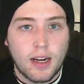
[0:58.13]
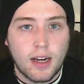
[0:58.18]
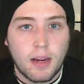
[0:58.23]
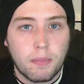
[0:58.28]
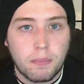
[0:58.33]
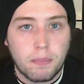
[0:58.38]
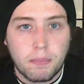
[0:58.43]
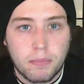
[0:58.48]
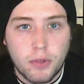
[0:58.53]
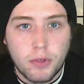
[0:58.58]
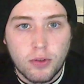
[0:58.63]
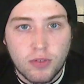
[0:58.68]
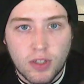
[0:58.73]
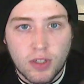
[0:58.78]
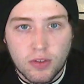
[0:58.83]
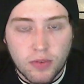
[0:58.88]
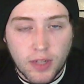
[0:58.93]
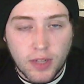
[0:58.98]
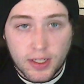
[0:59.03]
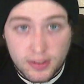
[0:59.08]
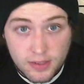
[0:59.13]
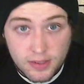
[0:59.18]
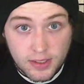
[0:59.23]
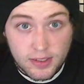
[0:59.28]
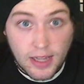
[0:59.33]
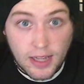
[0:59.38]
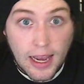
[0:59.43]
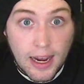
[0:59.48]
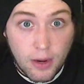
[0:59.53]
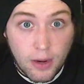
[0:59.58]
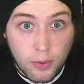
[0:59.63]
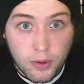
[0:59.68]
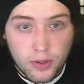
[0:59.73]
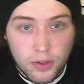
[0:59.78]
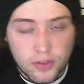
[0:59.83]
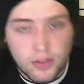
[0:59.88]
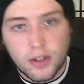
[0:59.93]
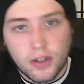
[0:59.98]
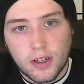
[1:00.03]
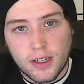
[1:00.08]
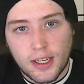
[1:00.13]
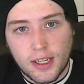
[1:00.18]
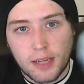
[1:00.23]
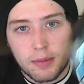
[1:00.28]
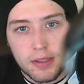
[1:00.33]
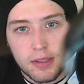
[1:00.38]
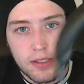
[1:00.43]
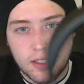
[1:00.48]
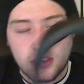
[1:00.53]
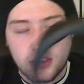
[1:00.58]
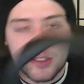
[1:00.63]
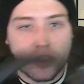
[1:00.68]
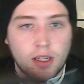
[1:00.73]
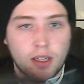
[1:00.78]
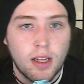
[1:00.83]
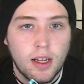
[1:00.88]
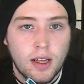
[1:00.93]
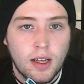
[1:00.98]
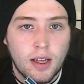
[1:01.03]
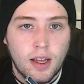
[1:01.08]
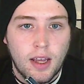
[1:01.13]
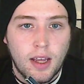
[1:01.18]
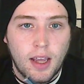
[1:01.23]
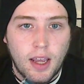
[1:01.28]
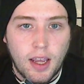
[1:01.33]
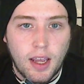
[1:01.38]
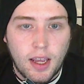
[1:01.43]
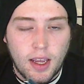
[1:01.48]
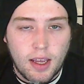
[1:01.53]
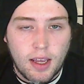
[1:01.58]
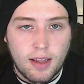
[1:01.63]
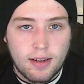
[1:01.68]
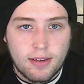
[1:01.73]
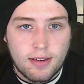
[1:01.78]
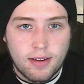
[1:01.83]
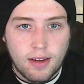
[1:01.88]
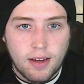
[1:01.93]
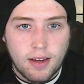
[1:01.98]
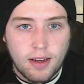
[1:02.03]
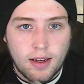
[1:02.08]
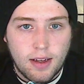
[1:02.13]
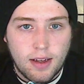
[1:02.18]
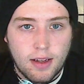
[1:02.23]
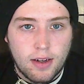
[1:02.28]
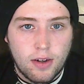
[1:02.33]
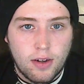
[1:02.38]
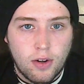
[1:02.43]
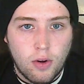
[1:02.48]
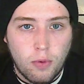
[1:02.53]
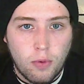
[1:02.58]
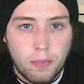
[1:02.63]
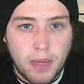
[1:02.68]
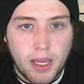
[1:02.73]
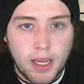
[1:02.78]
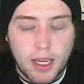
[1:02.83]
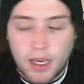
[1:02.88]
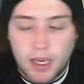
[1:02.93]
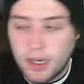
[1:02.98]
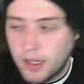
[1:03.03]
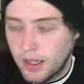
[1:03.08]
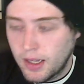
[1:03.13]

I use these for like 6 hours during a gaming session, and no pain.